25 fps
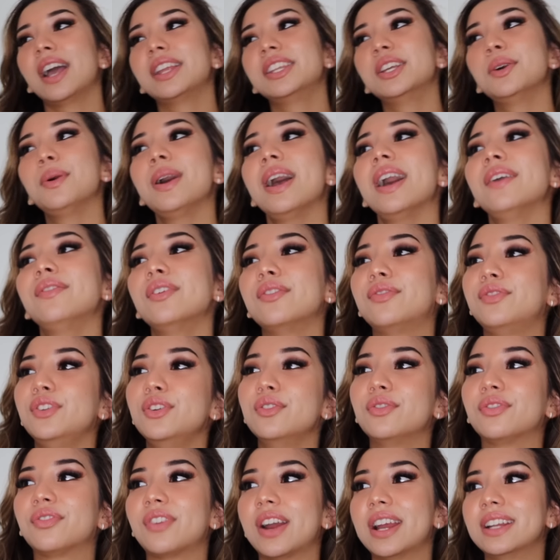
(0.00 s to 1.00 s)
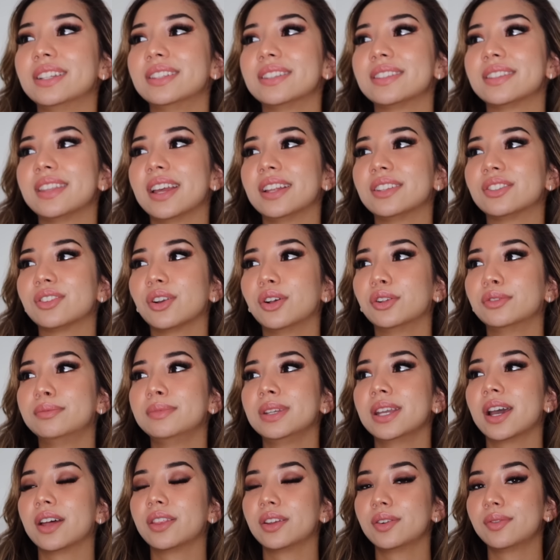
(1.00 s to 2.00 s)
I know I have a few friends that told
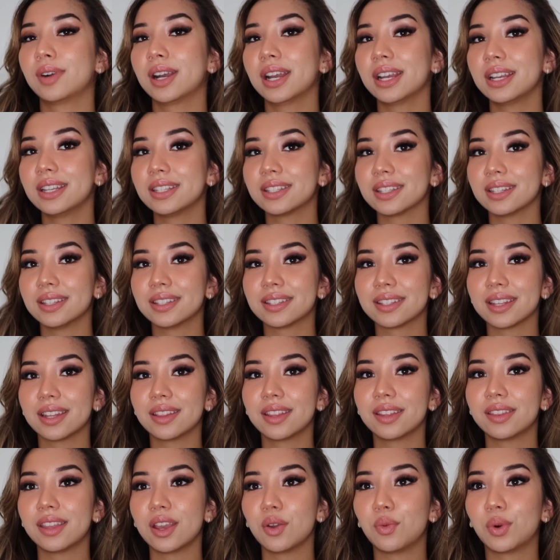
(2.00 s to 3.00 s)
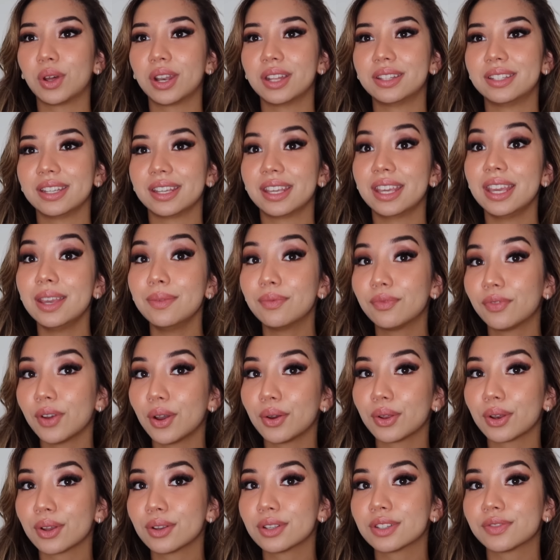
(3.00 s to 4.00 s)
me otherwise and said that they wanted to keep
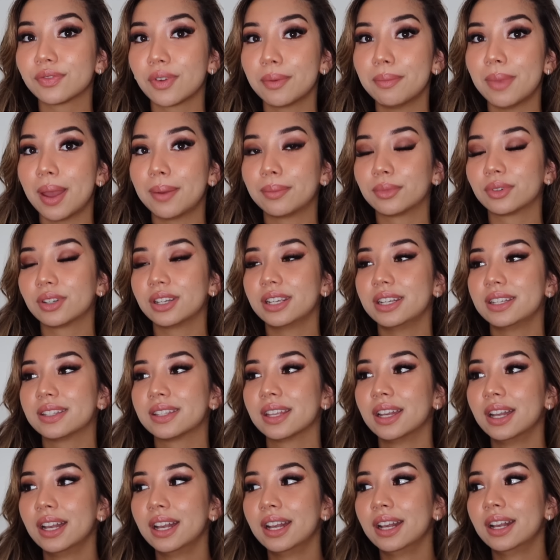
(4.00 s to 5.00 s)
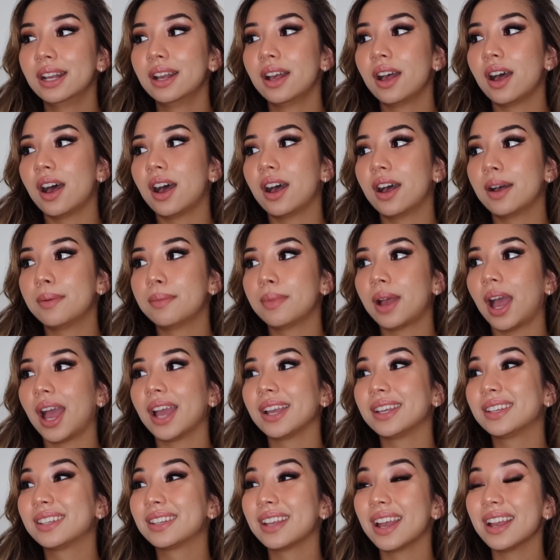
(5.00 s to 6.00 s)
photos for memories.
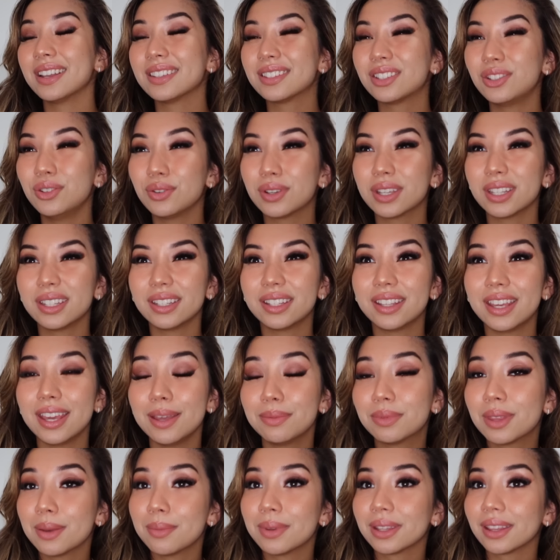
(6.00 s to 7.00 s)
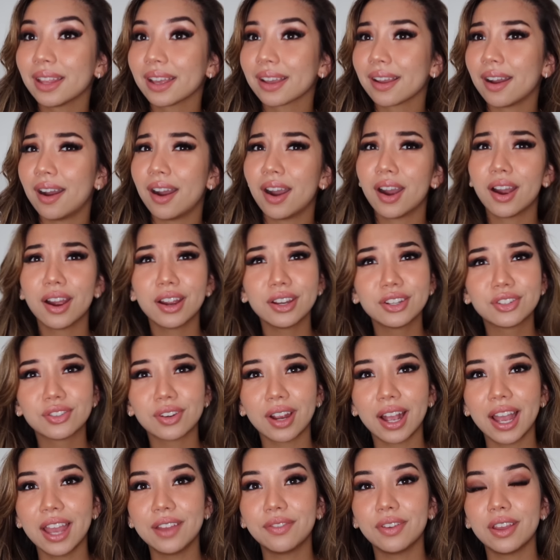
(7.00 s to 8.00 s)
I guess you can keep them in like a hard
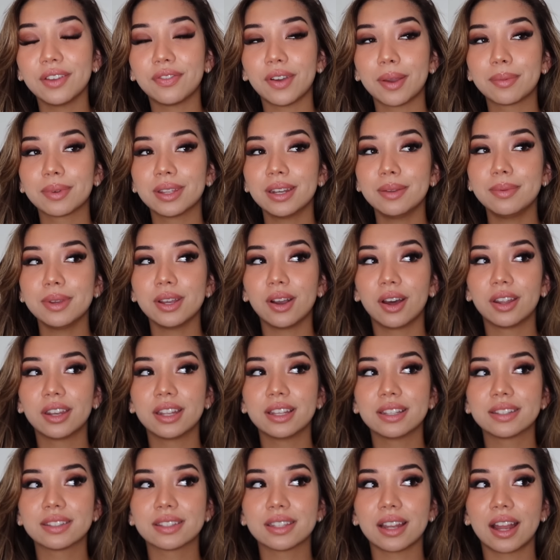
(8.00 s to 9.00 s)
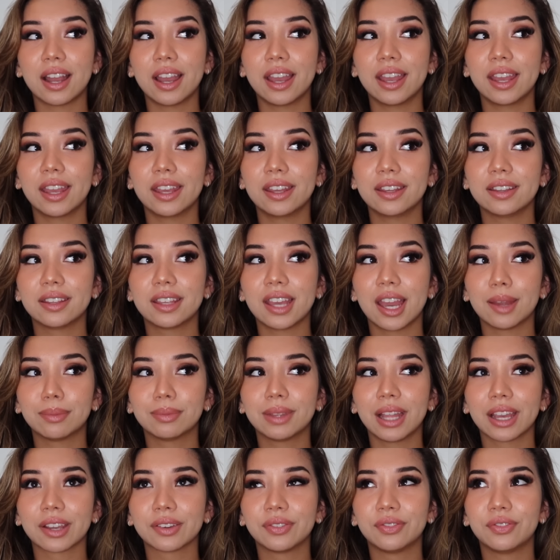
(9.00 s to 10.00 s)
drive. If I'm gonna be honest, I
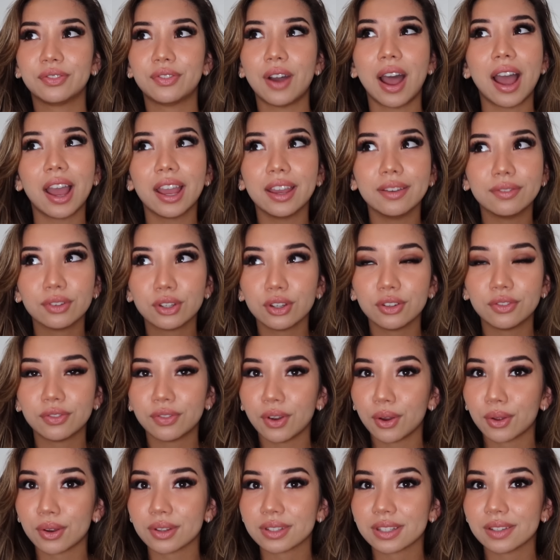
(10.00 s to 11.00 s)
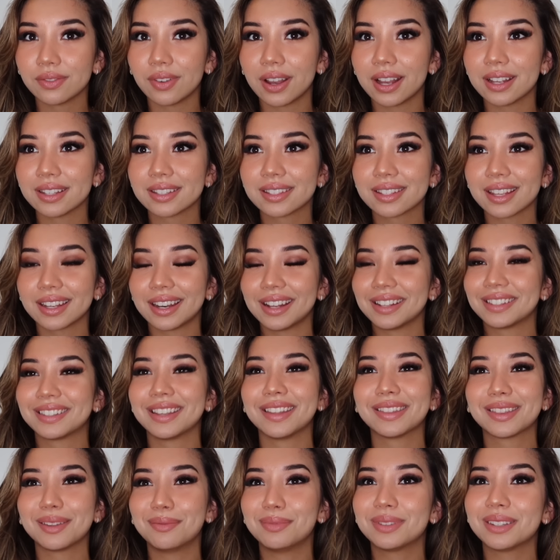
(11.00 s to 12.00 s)
kept like 5 good photos of us and I
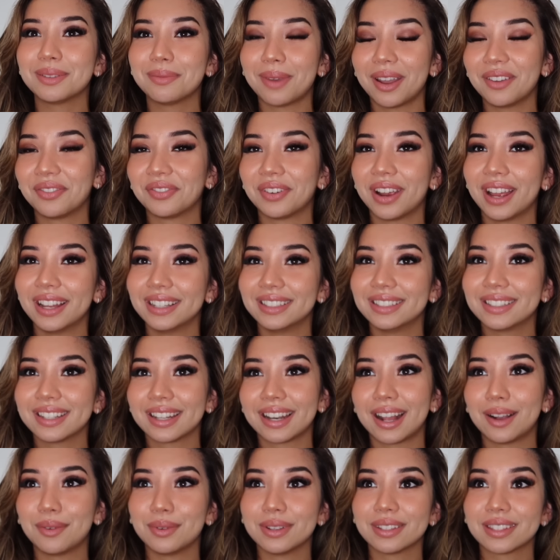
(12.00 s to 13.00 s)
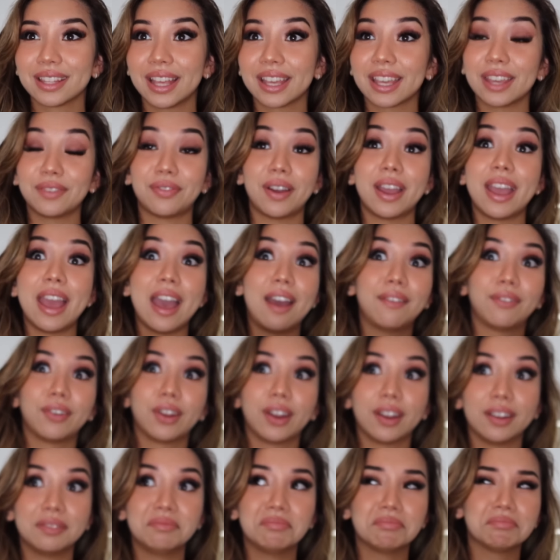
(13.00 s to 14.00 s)
sent them to my friend, and I was like, if I
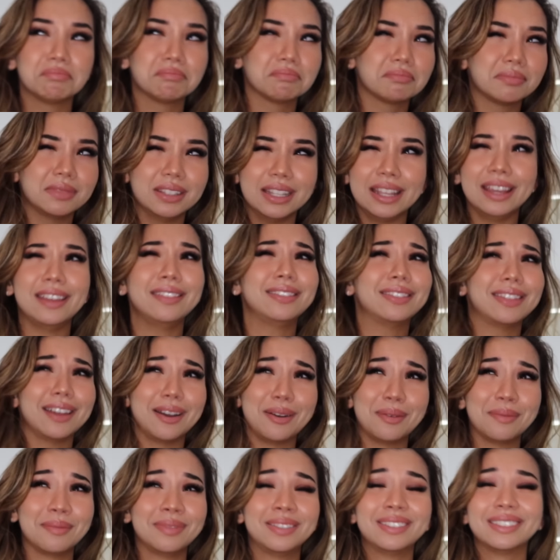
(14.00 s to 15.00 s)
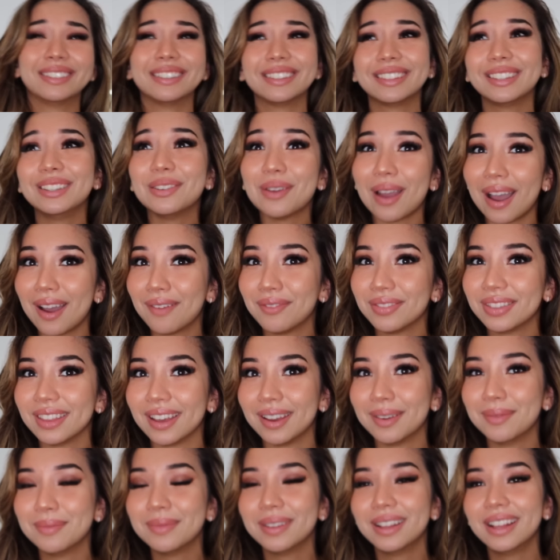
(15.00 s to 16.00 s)
ever need them, you have
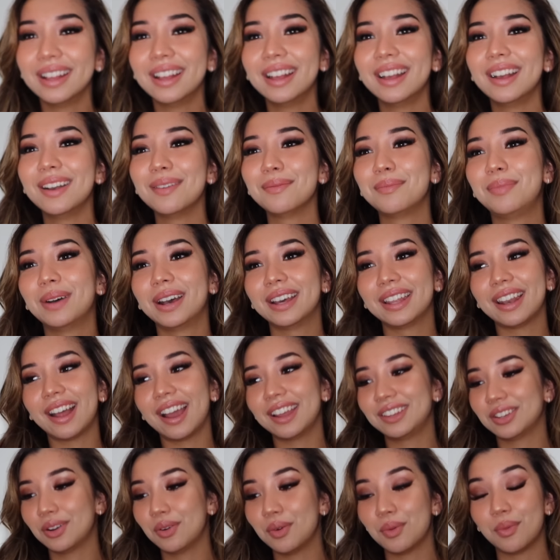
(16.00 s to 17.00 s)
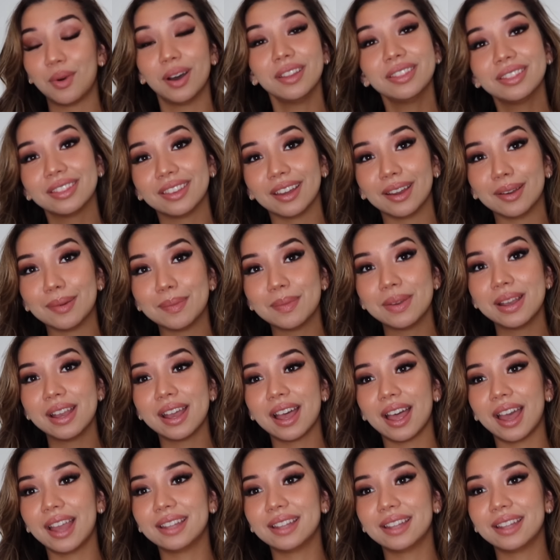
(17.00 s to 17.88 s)
them, but I don't want them.